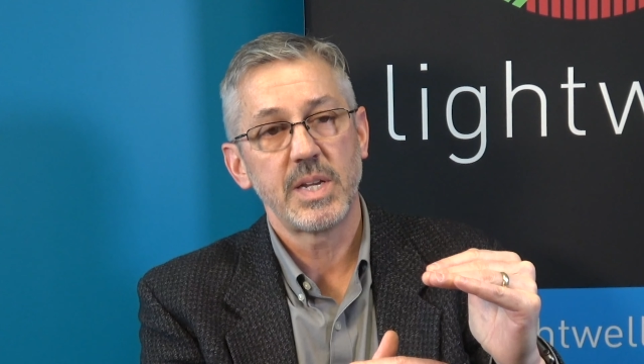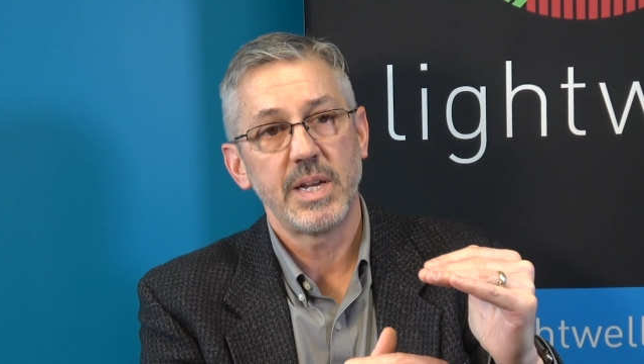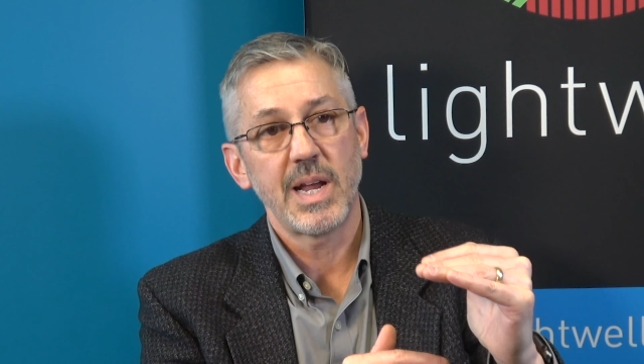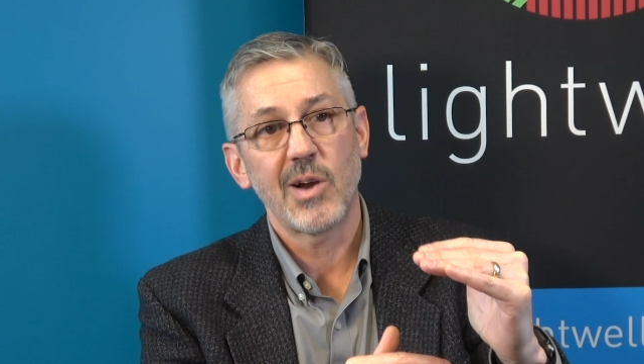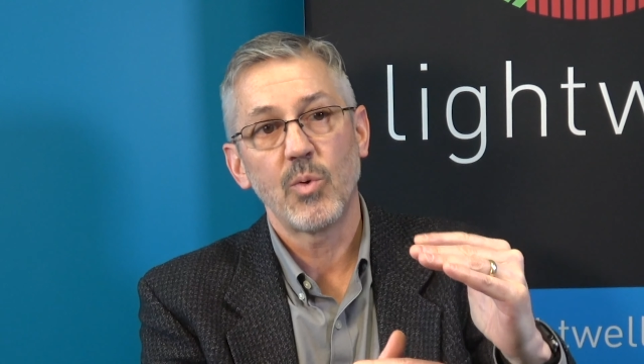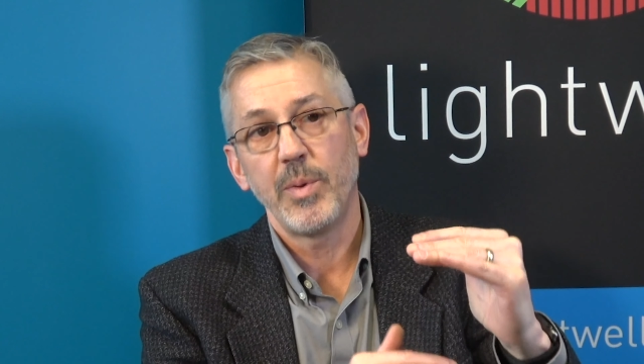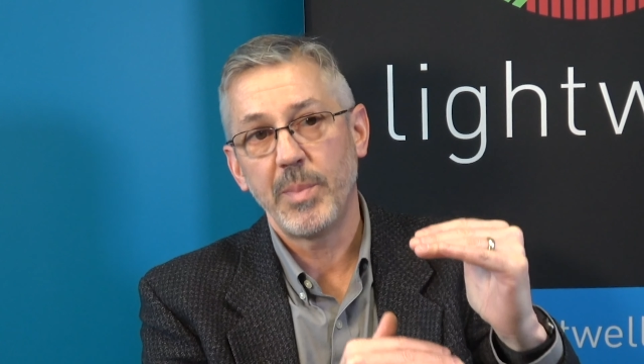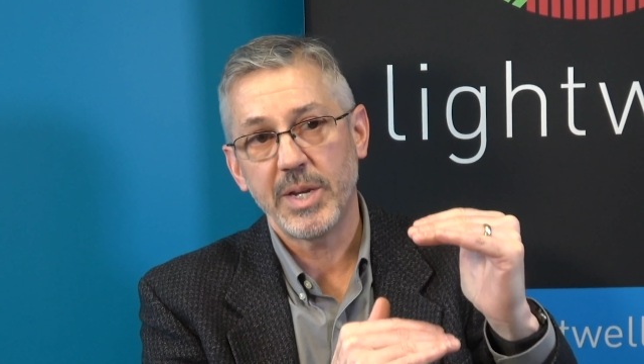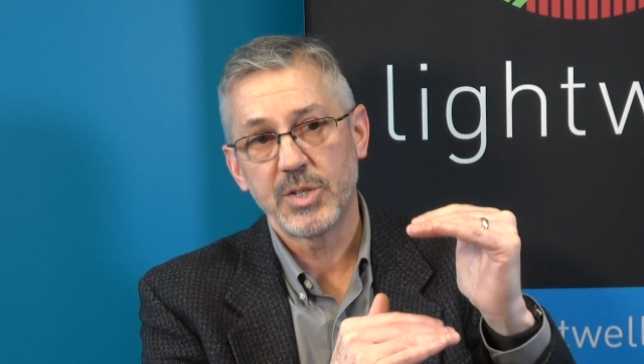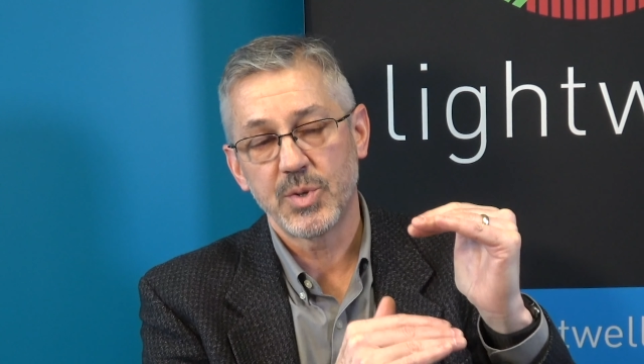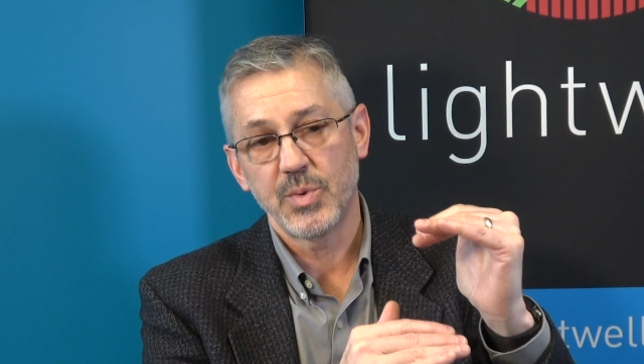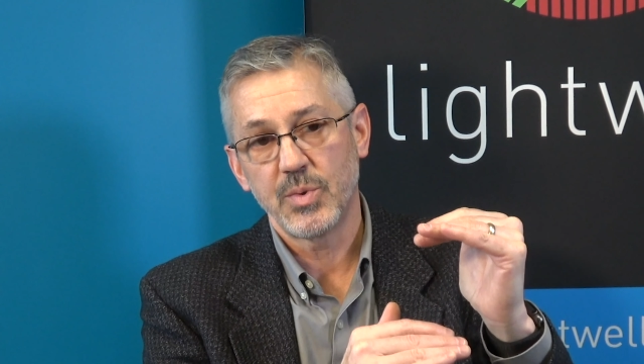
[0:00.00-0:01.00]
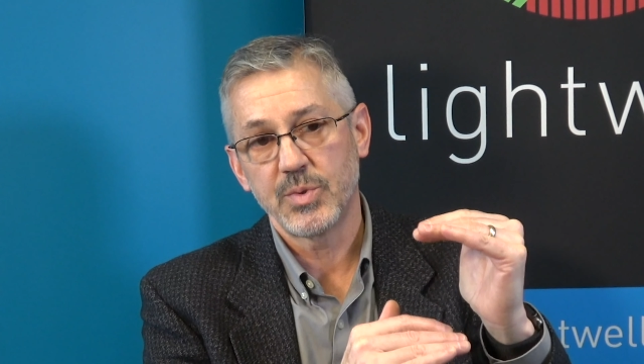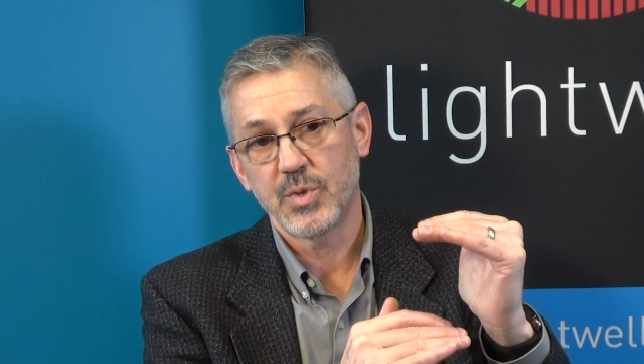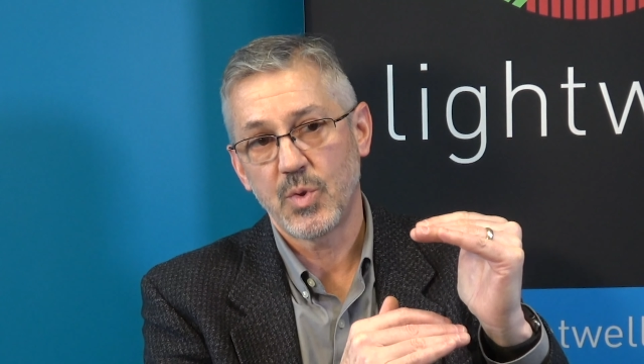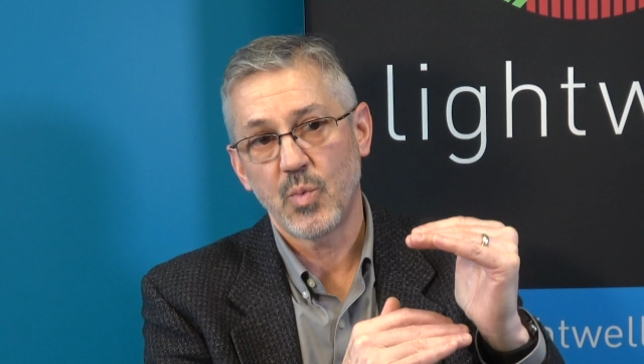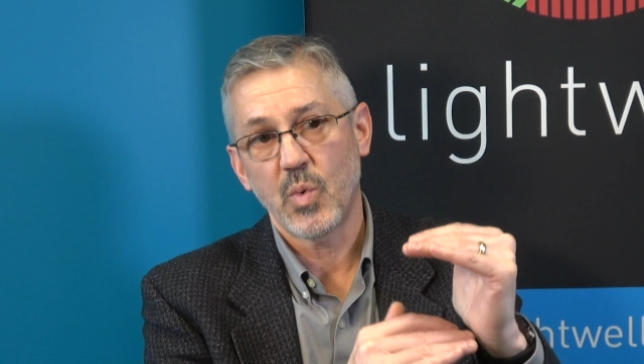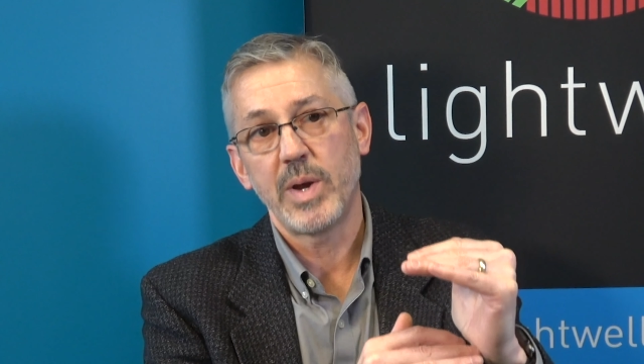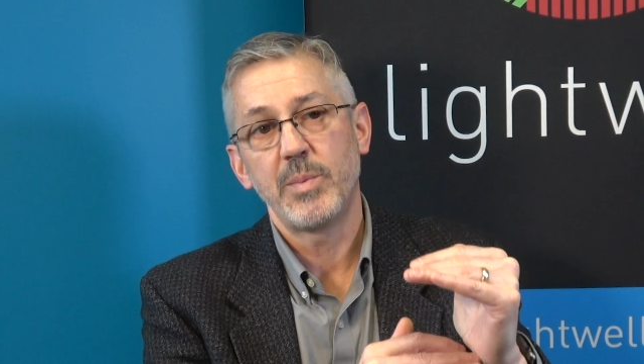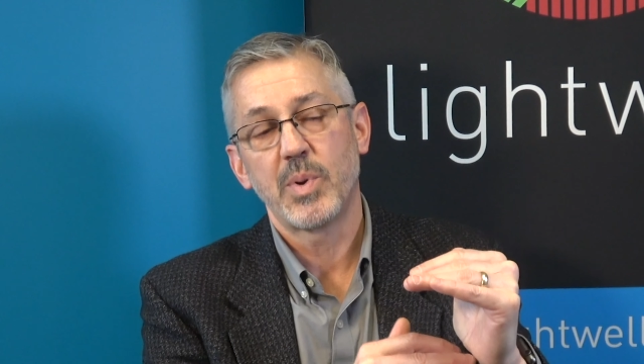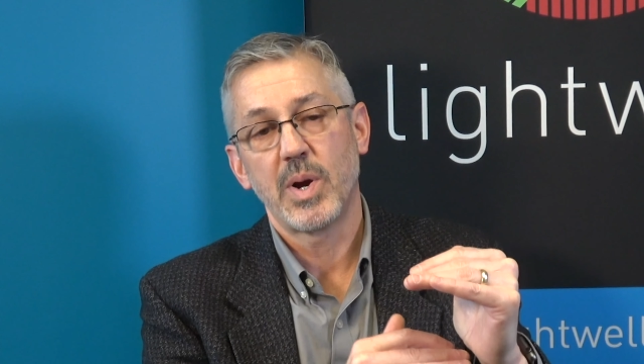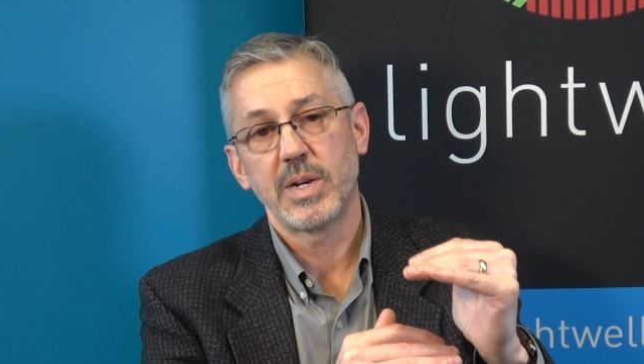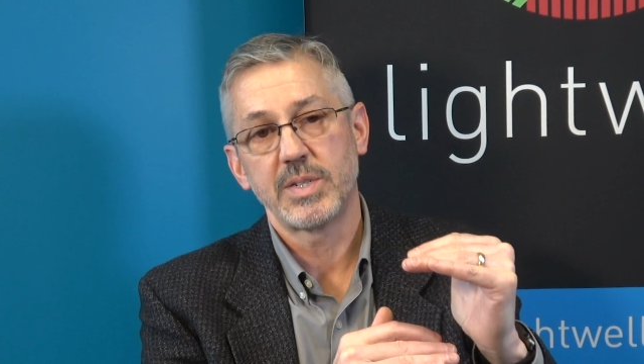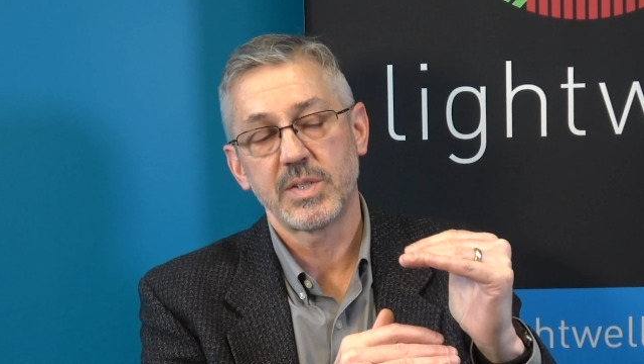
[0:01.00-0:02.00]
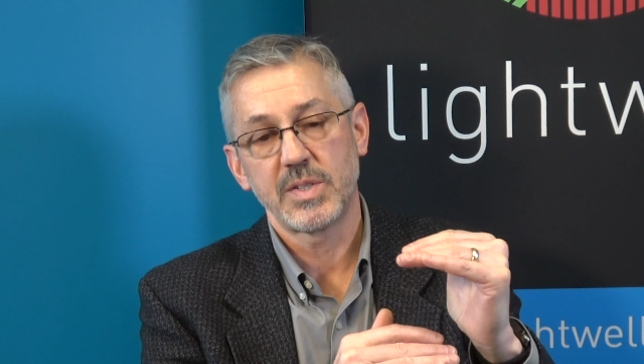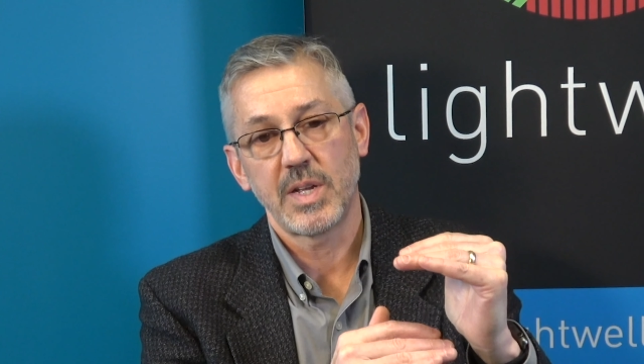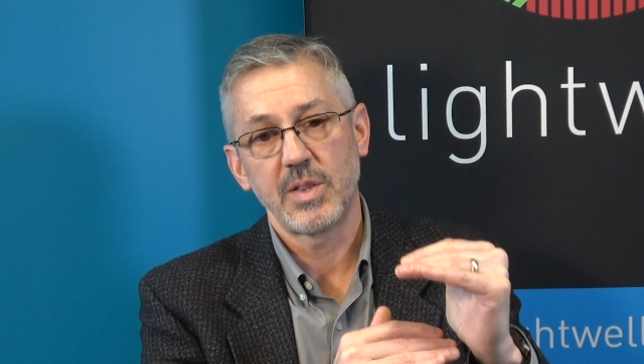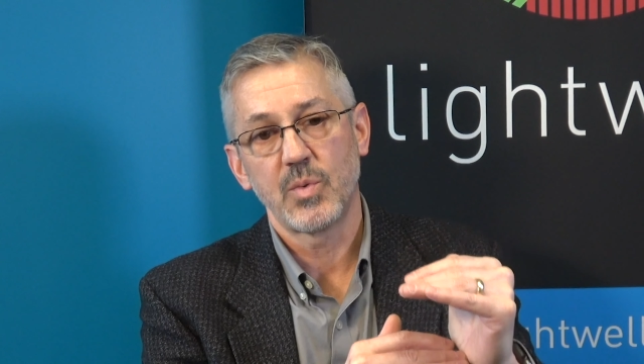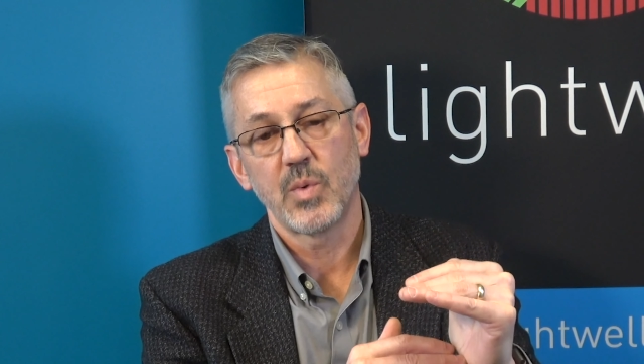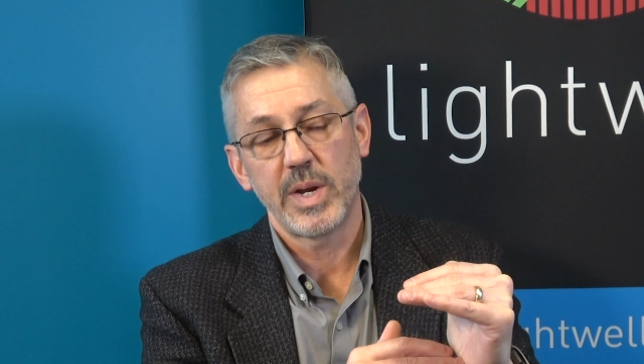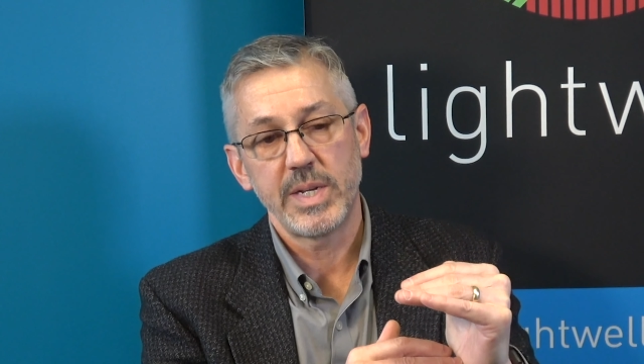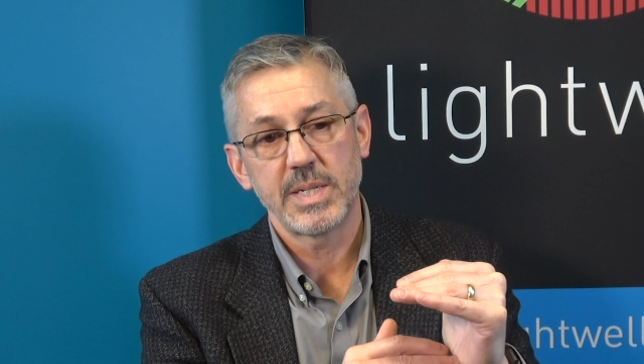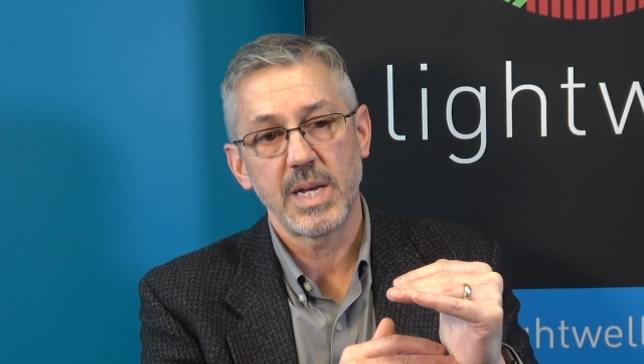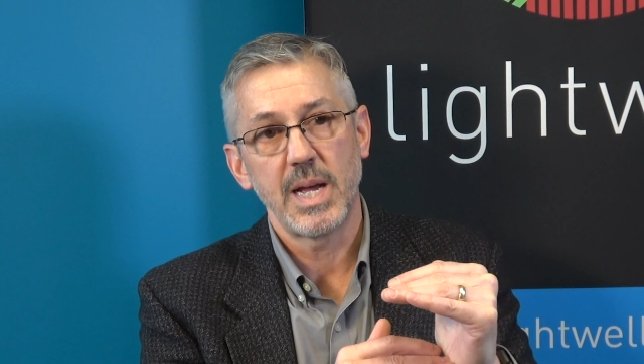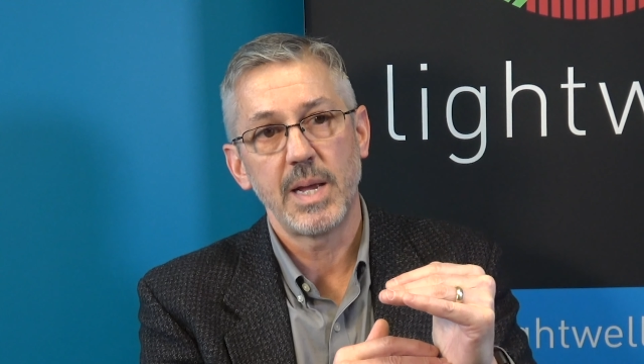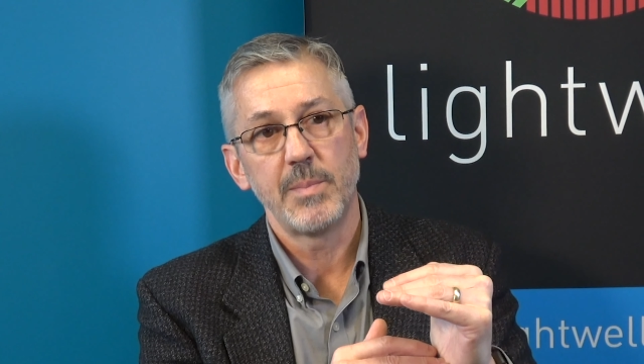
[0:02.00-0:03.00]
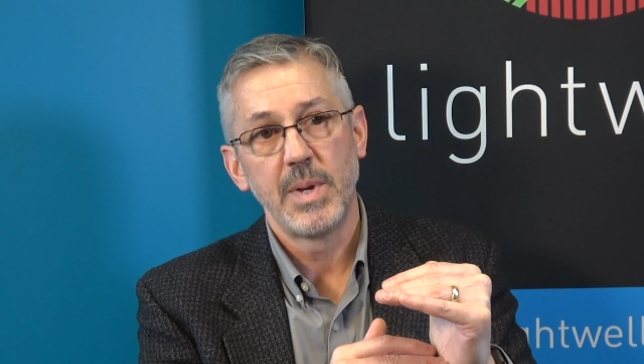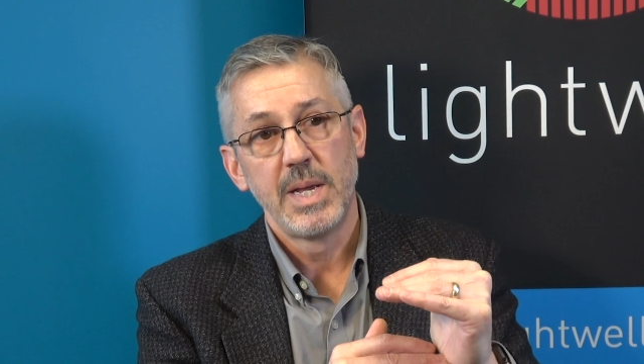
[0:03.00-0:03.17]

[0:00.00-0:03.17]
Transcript: and how do we make sure those are the right projects at the right time.